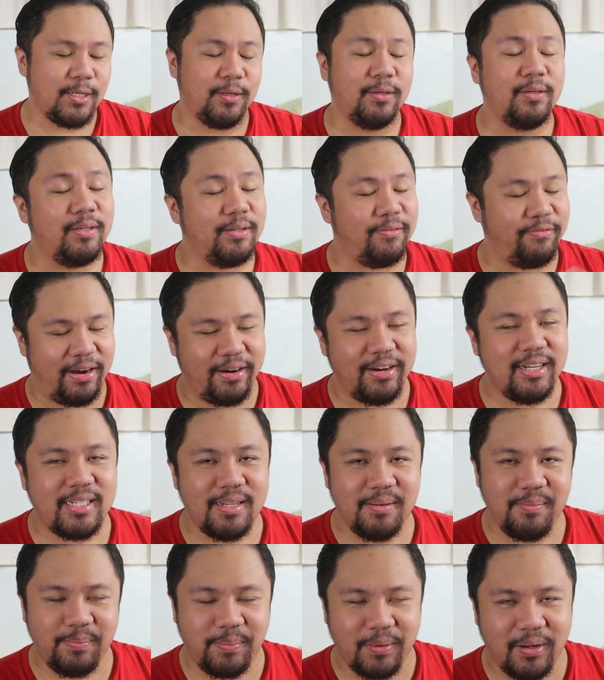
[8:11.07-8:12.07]
So very
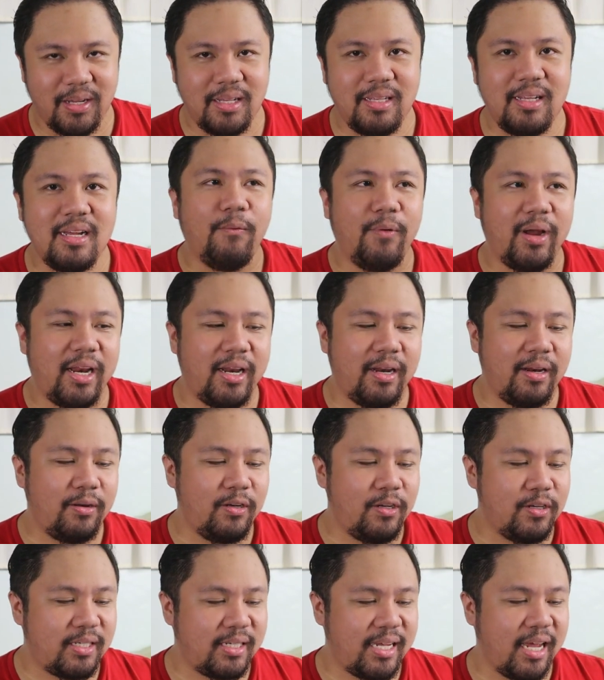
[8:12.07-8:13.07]
simple,
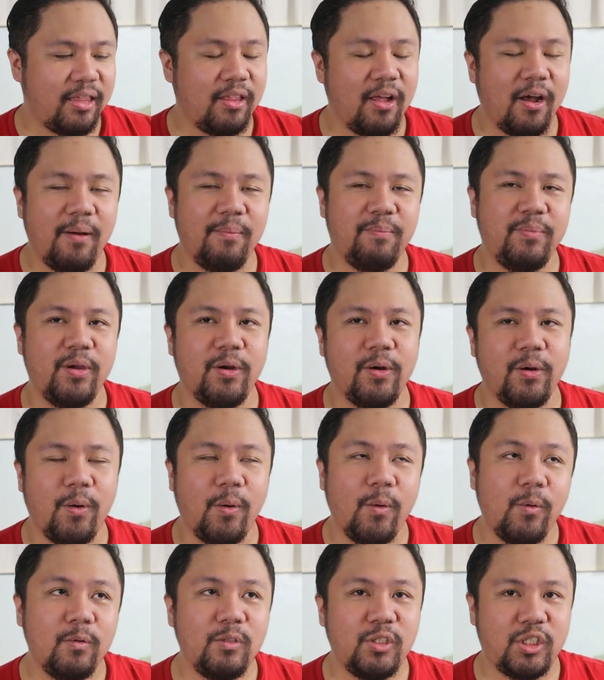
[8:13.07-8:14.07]
when you set up
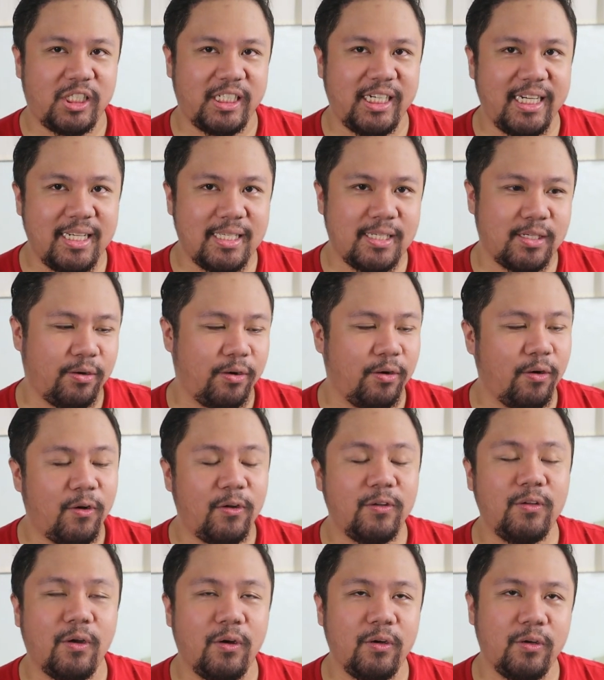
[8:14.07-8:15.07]
your own sheets or
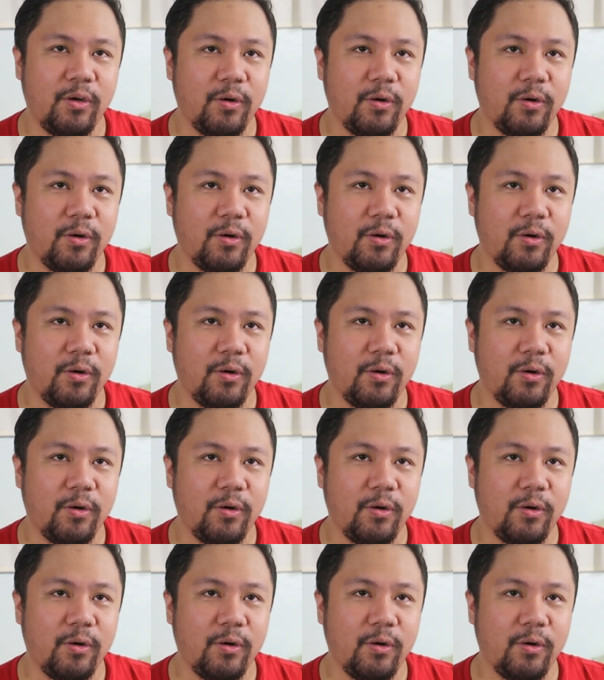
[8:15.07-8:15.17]
on